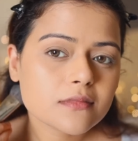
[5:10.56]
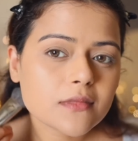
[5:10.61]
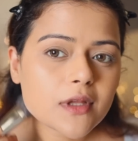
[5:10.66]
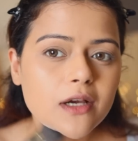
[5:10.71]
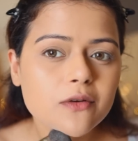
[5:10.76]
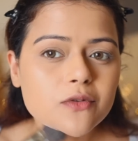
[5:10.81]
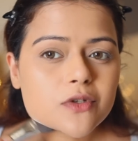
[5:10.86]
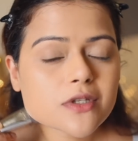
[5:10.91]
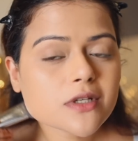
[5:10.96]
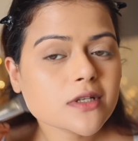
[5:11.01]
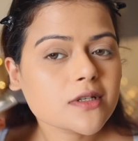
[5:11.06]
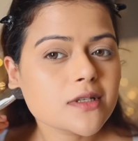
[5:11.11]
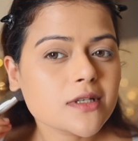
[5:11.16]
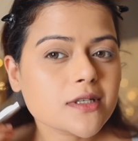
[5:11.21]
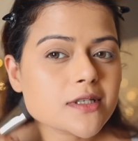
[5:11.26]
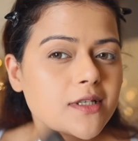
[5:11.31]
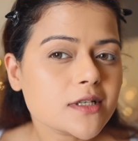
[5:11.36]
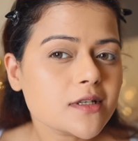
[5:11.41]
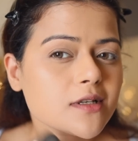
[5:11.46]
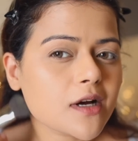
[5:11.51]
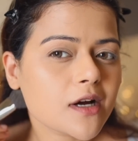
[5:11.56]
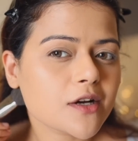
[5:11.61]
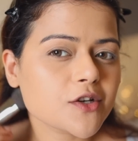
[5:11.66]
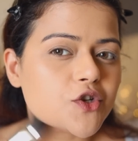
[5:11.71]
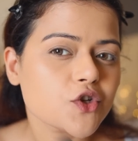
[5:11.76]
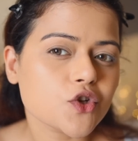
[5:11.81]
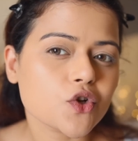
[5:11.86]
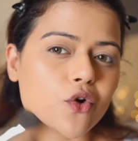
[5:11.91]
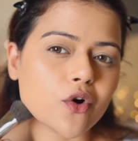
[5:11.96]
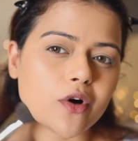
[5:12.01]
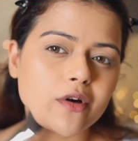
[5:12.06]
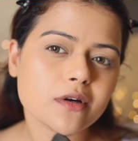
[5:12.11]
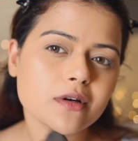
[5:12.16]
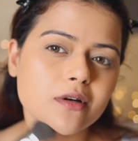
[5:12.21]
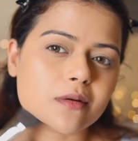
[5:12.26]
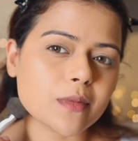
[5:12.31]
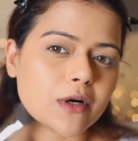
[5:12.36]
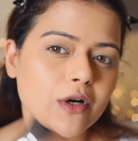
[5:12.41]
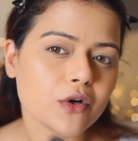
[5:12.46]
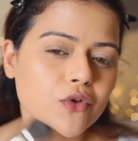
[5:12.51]
I was a little unsure
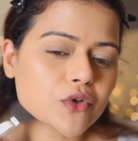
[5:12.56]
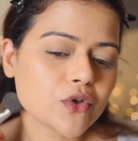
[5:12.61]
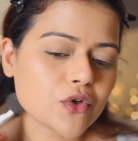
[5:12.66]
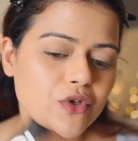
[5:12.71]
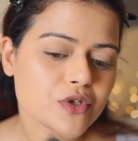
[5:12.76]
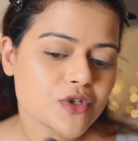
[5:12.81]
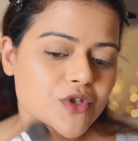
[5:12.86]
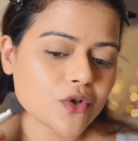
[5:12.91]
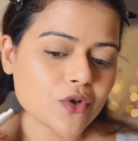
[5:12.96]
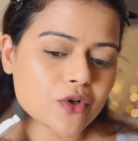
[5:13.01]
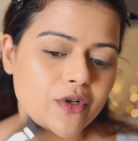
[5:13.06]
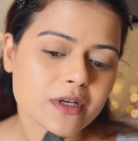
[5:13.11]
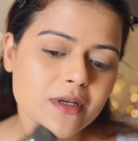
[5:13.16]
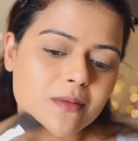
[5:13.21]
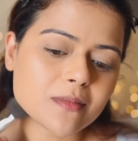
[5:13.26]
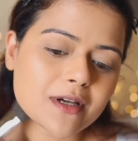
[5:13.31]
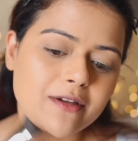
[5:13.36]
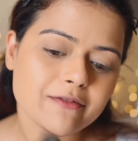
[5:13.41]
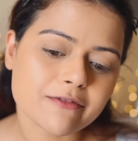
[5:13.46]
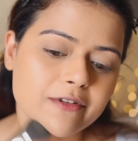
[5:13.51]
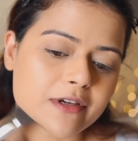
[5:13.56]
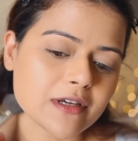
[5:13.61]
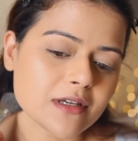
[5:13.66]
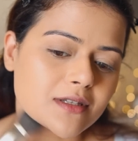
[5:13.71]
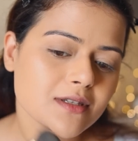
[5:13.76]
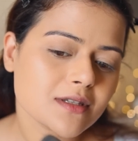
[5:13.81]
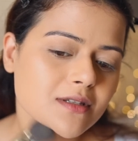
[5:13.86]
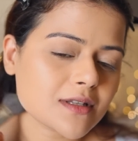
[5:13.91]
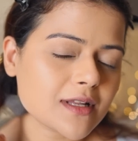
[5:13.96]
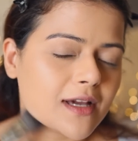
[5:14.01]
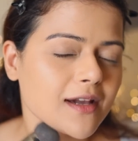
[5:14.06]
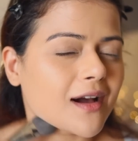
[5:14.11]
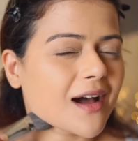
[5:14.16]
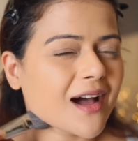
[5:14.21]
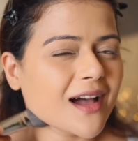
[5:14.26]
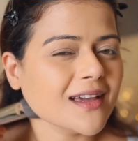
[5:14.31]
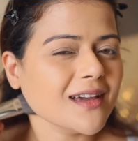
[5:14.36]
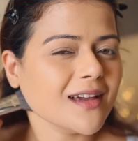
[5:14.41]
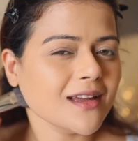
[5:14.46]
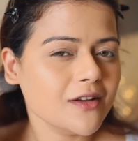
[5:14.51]
about contouring my face, like
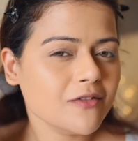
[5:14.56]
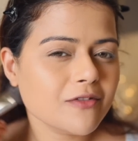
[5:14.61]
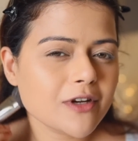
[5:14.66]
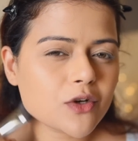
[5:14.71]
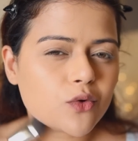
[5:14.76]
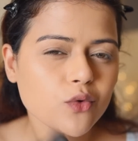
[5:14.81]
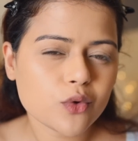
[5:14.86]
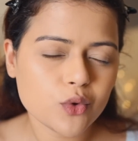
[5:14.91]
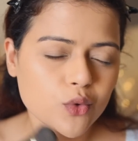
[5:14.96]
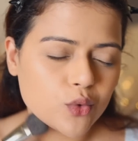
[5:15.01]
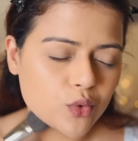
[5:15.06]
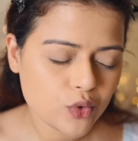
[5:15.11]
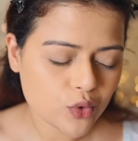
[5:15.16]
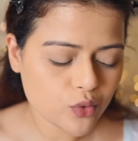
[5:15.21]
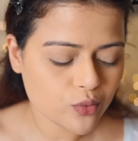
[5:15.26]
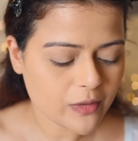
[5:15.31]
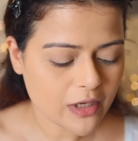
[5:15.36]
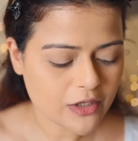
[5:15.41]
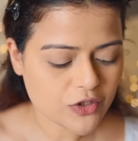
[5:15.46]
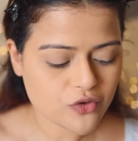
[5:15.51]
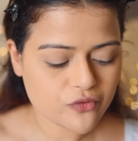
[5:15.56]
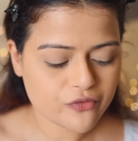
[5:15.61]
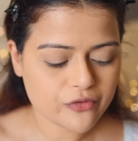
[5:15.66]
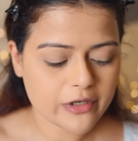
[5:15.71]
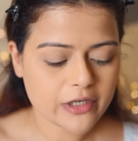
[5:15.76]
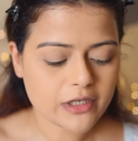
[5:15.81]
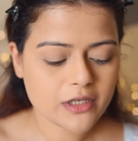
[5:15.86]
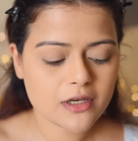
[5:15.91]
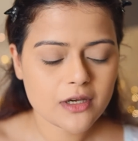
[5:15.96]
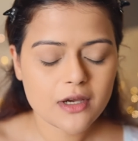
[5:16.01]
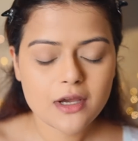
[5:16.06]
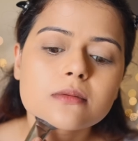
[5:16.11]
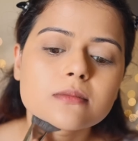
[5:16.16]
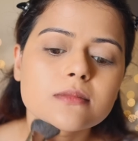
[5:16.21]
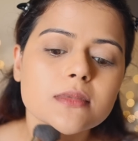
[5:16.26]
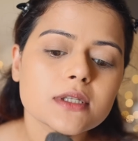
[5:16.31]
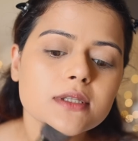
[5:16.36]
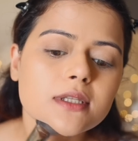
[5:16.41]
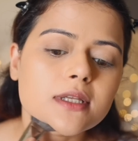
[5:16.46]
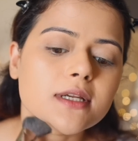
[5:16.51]
I anyway don't do too much of it.
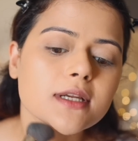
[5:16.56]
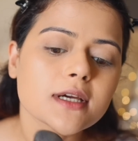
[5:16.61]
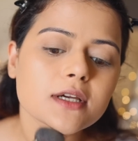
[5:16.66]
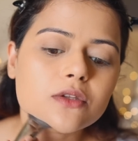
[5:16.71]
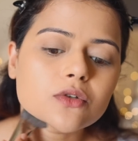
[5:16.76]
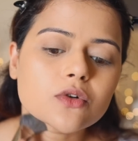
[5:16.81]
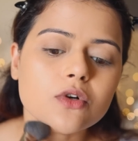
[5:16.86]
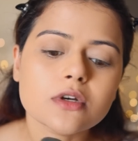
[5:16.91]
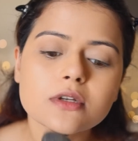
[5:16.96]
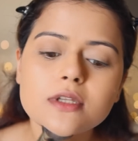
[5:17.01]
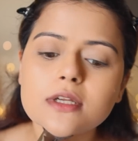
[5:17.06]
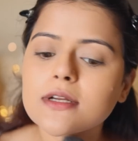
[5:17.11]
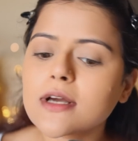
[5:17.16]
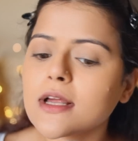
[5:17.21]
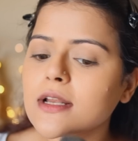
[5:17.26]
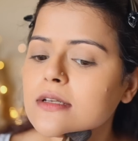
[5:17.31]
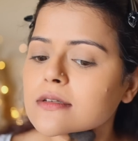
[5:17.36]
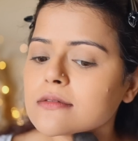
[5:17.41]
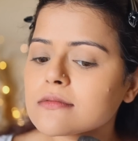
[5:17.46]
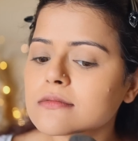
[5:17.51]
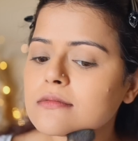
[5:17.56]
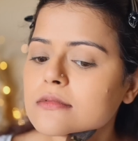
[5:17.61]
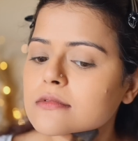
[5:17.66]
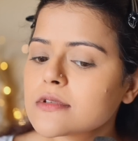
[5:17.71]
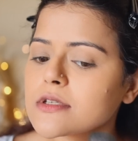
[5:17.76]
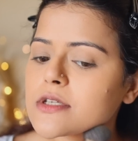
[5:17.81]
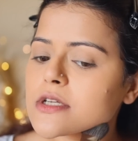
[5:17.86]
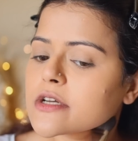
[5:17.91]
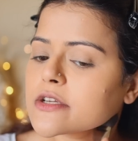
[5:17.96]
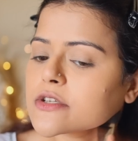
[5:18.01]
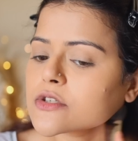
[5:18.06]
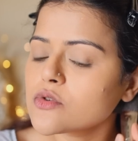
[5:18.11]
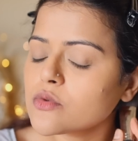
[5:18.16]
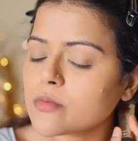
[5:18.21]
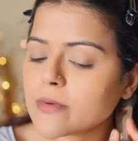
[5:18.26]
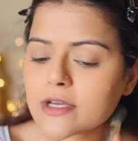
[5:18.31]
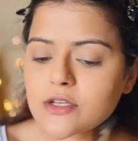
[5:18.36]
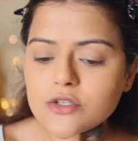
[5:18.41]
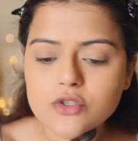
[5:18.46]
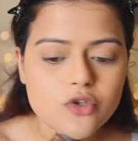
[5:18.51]
But then I thought that I'll just do
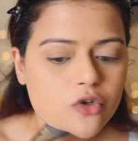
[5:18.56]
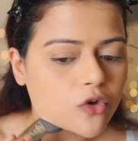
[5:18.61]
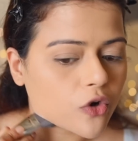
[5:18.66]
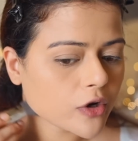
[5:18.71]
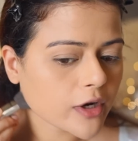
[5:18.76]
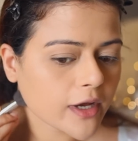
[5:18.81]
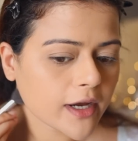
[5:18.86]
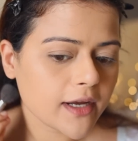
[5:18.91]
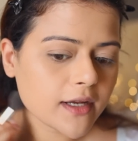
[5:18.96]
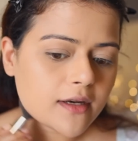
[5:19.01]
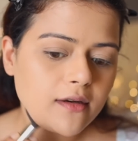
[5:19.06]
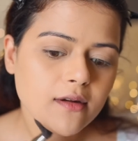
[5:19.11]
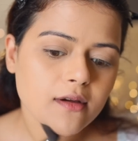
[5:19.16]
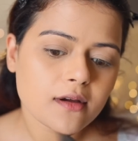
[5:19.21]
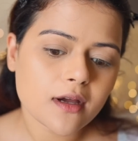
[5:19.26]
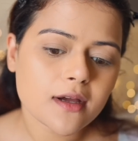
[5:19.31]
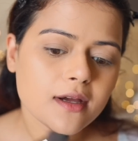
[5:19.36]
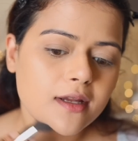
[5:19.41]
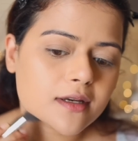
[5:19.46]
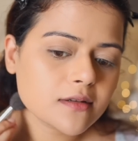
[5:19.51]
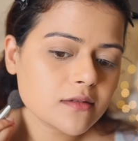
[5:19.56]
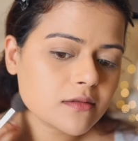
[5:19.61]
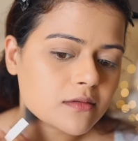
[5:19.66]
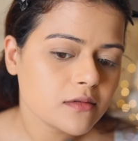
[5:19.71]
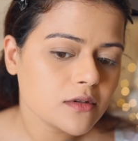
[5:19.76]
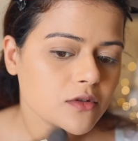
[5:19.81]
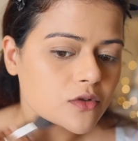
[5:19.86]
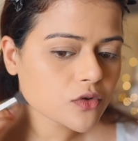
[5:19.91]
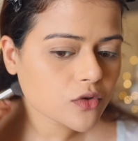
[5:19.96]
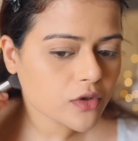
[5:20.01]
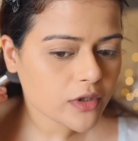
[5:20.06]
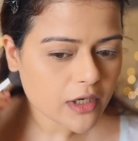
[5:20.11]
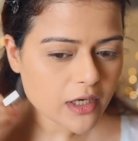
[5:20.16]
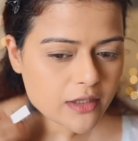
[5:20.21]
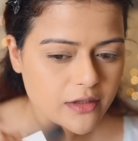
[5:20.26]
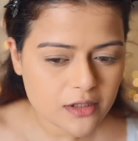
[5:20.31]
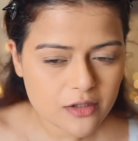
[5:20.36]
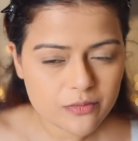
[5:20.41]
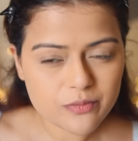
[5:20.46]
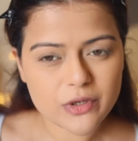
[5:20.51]
my jawline and
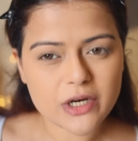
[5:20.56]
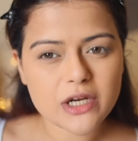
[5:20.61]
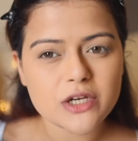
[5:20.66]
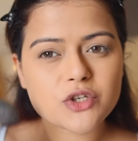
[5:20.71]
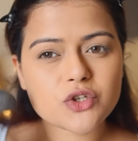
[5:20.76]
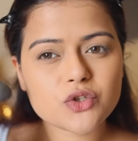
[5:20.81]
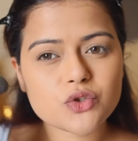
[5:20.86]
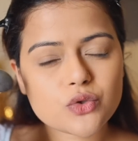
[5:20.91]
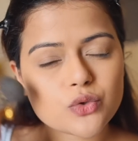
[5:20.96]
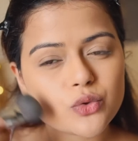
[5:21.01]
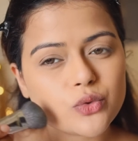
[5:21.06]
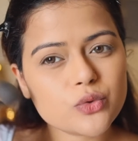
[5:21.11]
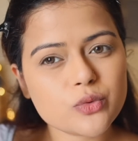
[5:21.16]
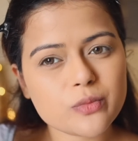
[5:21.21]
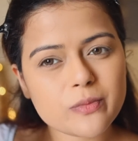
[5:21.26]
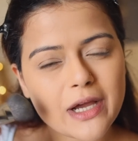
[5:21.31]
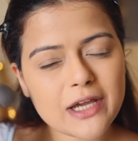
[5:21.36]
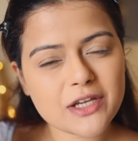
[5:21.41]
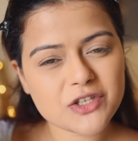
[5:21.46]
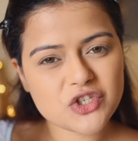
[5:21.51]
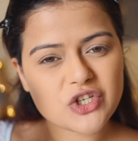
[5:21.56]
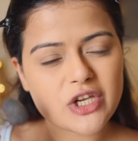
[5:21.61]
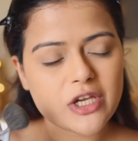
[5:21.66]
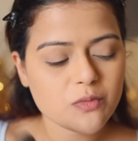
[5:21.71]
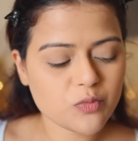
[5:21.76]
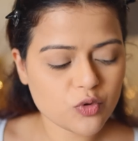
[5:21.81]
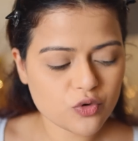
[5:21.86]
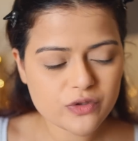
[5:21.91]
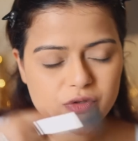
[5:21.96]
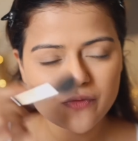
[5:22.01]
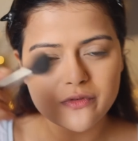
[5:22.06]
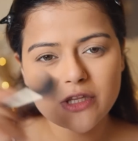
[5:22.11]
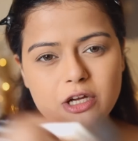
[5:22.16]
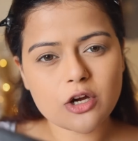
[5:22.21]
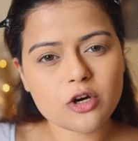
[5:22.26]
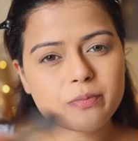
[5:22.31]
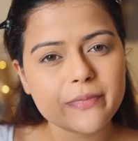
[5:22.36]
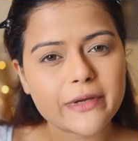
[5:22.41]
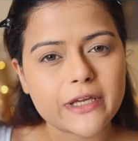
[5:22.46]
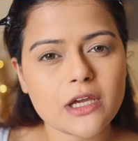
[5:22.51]
run the brush through my cheekbones
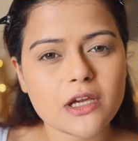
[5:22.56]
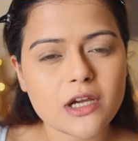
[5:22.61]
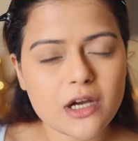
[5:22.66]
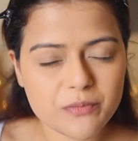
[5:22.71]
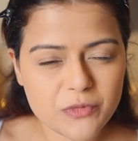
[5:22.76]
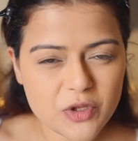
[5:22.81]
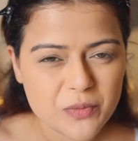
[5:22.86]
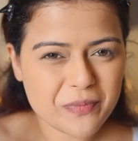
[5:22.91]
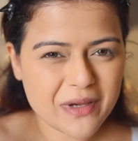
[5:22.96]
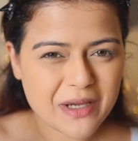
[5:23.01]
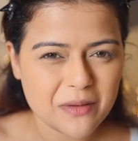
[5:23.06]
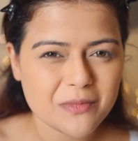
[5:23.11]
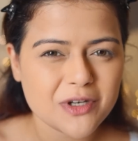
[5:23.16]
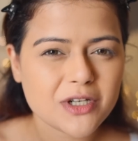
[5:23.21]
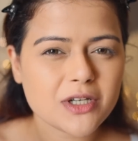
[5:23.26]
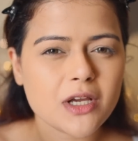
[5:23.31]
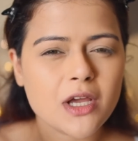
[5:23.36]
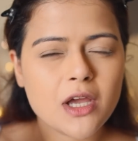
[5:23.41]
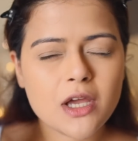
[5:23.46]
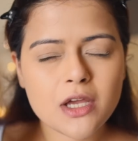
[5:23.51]
without picking up the pigment,